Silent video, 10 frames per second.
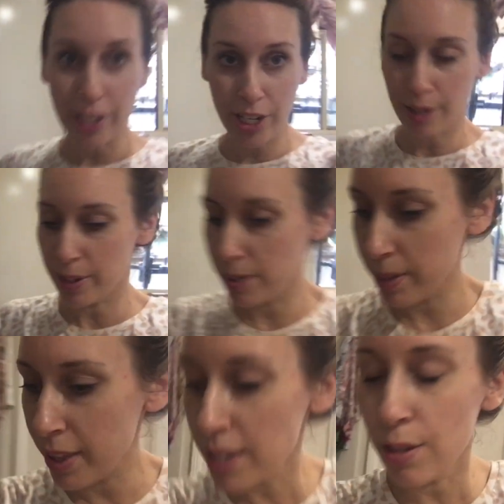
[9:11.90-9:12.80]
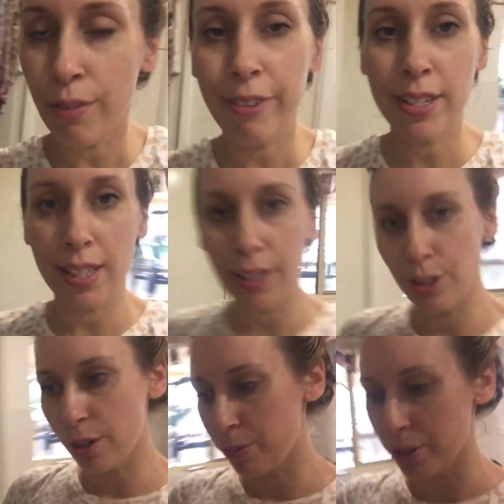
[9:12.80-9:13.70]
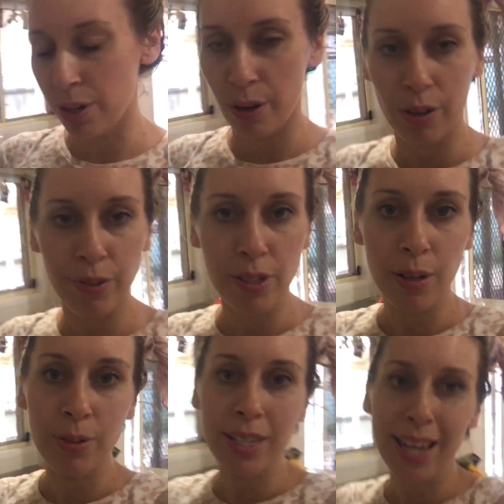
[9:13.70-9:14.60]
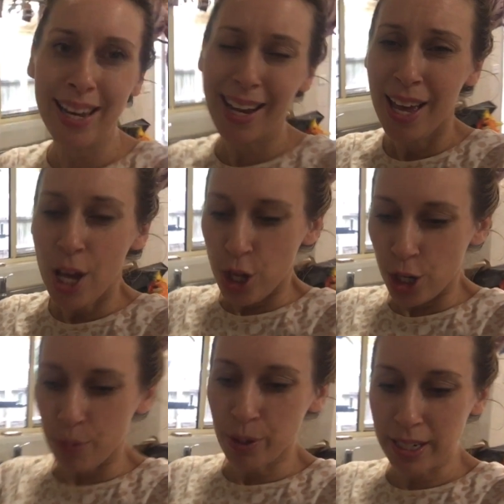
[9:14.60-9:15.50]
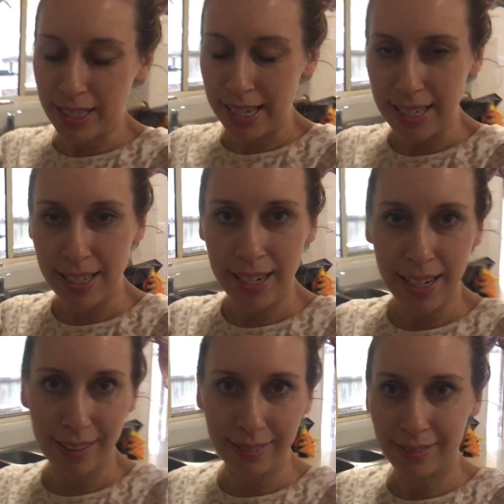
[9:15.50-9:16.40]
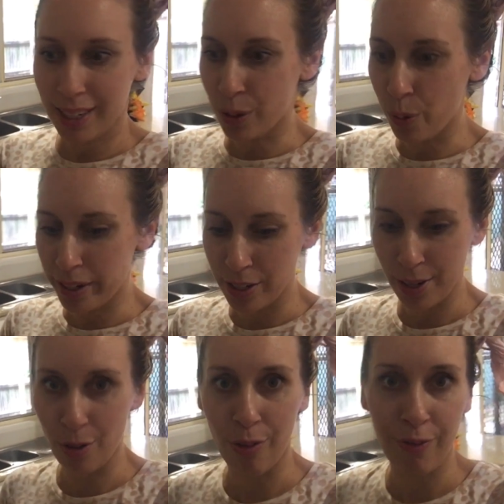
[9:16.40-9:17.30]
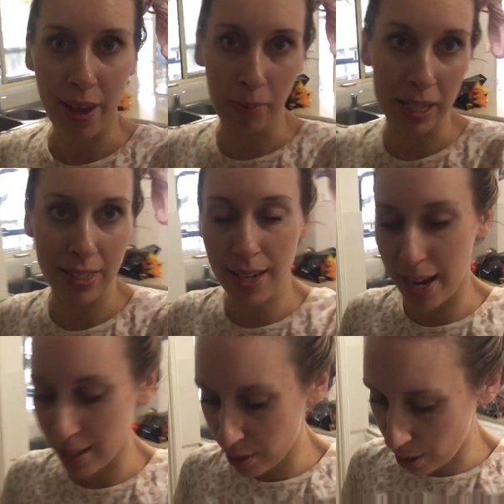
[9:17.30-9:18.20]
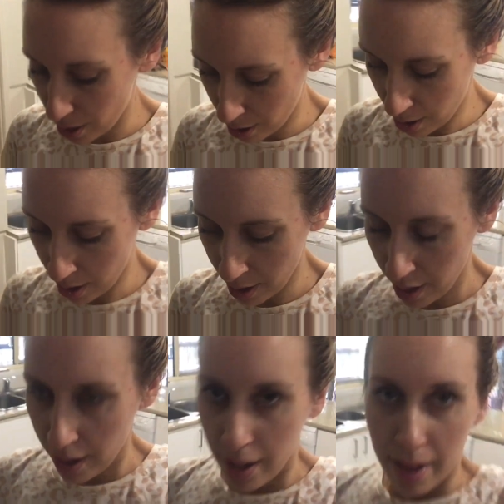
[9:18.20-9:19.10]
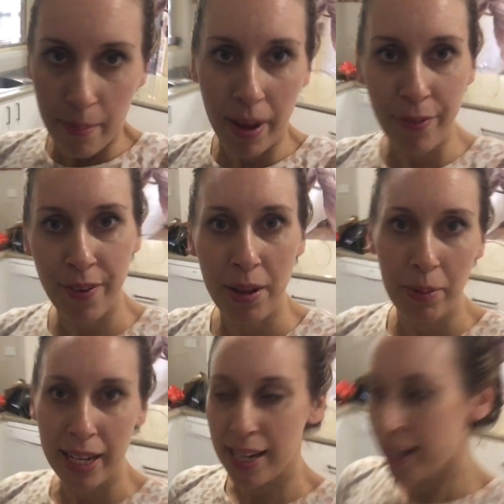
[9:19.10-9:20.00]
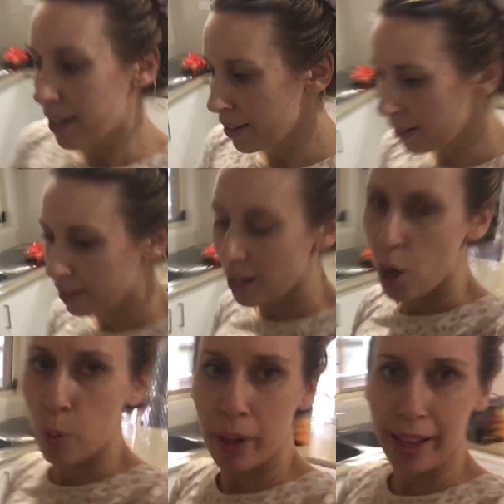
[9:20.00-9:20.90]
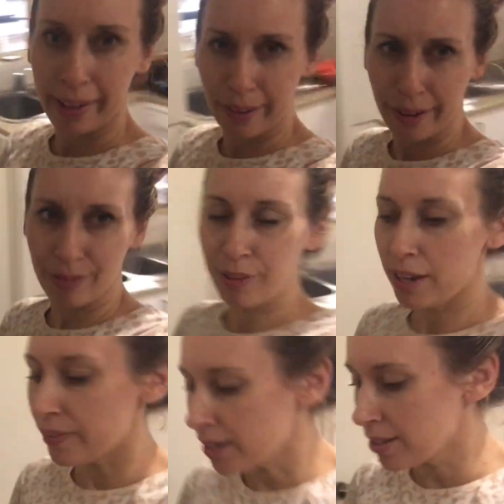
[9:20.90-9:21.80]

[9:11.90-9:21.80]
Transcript: generous with this. Obviously, you don't want to over salt it, and you want to season it according to your family's taste. So my family, we like a lot of flavor,